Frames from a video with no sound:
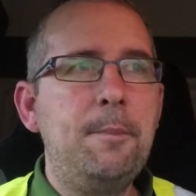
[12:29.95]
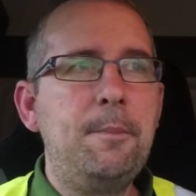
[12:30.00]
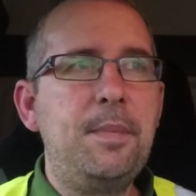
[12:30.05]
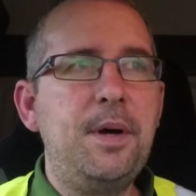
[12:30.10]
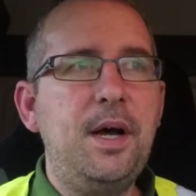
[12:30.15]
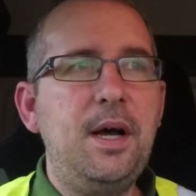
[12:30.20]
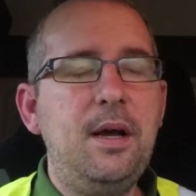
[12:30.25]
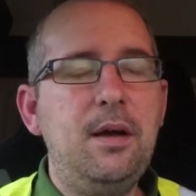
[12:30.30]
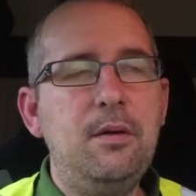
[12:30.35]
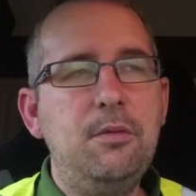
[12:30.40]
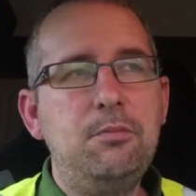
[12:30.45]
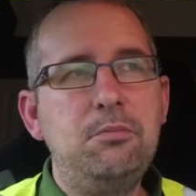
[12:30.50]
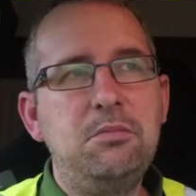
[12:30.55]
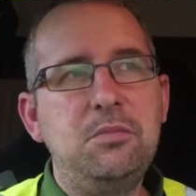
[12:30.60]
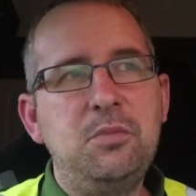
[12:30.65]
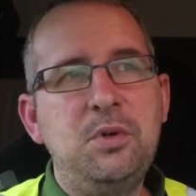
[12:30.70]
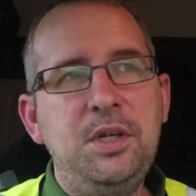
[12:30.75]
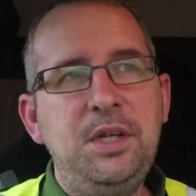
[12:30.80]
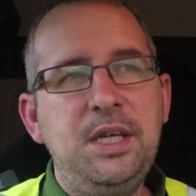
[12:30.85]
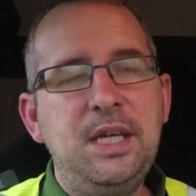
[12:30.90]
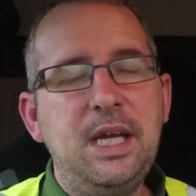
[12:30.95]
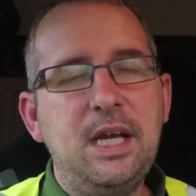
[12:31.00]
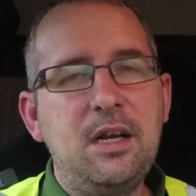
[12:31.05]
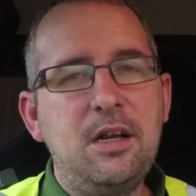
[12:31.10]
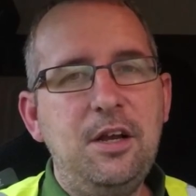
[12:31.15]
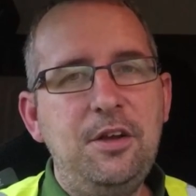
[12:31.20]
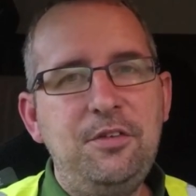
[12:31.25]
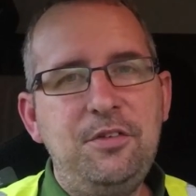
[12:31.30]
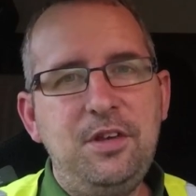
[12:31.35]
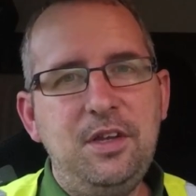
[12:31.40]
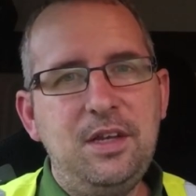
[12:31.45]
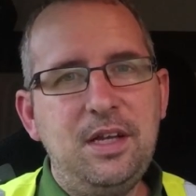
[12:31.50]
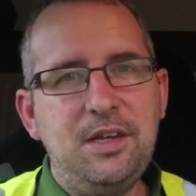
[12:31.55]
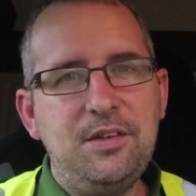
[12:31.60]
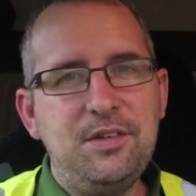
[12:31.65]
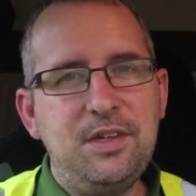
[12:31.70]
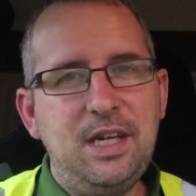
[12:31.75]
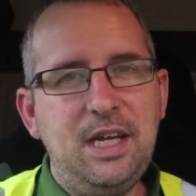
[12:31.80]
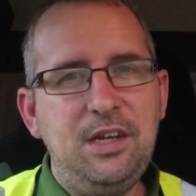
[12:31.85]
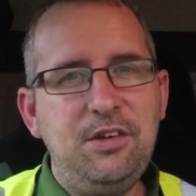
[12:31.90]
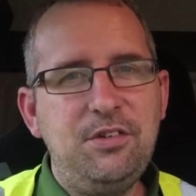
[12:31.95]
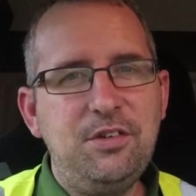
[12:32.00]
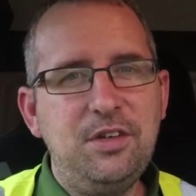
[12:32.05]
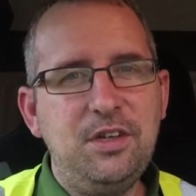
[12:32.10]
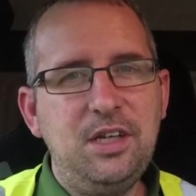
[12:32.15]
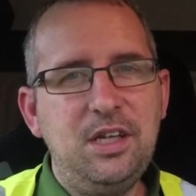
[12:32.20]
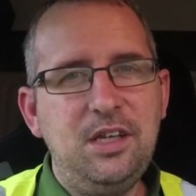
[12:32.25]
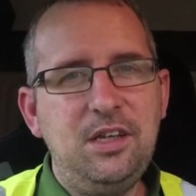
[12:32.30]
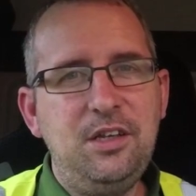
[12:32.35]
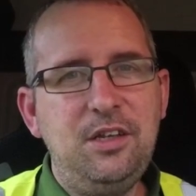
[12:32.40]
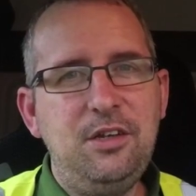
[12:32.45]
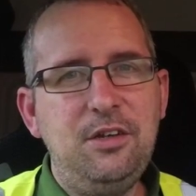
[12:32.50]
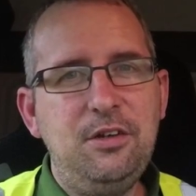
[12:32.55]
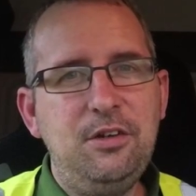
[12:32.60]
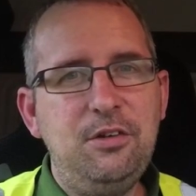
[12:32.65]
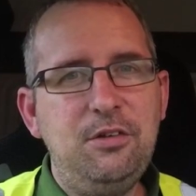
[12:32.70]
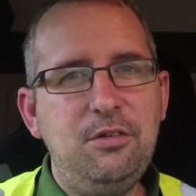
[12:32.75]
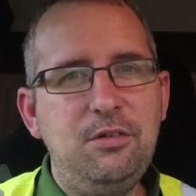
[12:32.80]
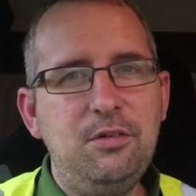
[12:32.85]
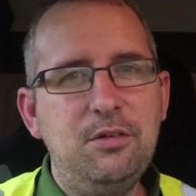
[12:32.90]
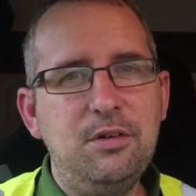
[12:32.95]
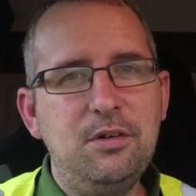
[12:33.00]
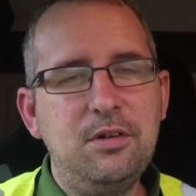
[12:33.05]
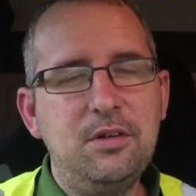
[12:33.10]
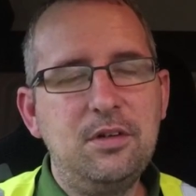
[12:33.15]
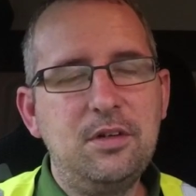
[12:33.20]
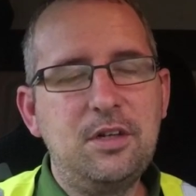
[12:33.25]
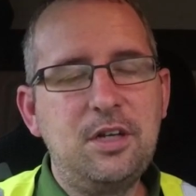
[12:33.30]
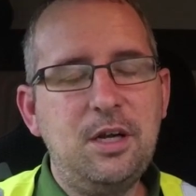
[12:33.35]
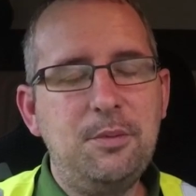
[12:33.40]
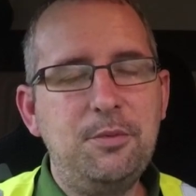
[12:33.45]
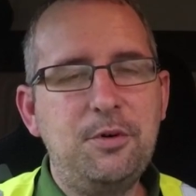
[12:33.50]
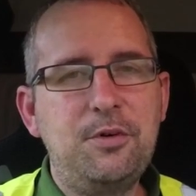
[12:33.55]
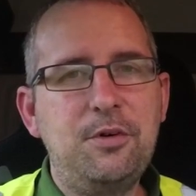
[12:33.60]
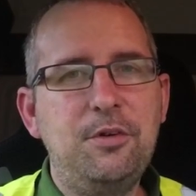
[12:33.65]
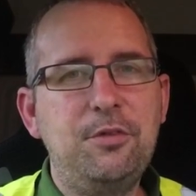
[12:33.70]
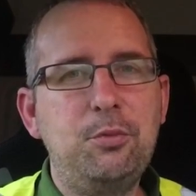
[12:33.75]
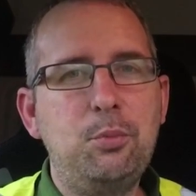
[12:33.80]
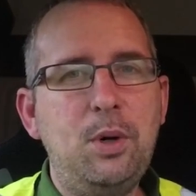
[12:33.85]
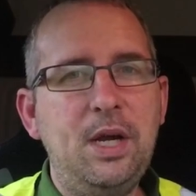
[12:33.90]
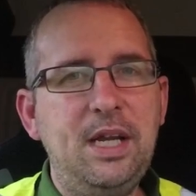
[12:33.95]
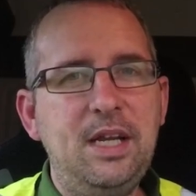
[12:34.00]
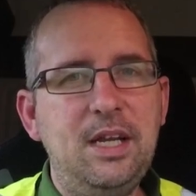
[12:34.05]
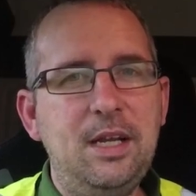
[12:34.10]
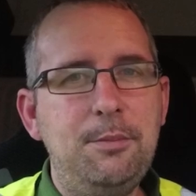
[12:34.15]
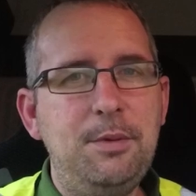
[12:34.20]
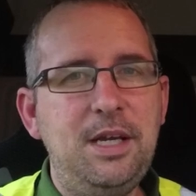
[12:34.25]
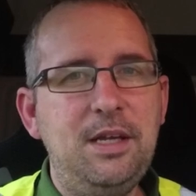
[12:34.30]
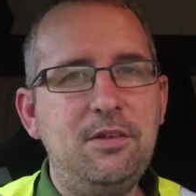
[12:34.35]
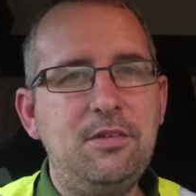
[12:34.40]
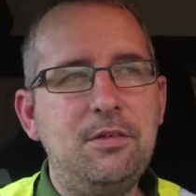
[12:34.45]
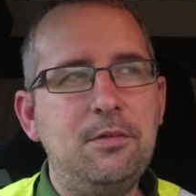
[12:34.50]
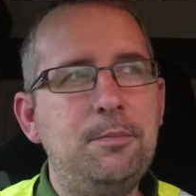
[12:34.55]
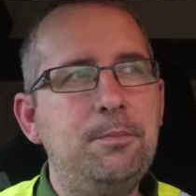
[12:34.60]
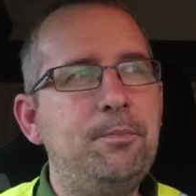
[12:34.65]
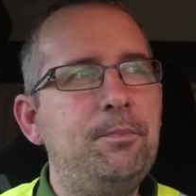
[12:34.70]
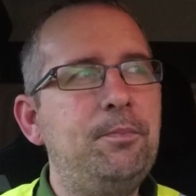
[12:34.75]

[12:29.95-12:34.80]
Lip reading: but when you get close to your destination and you come across weight limits,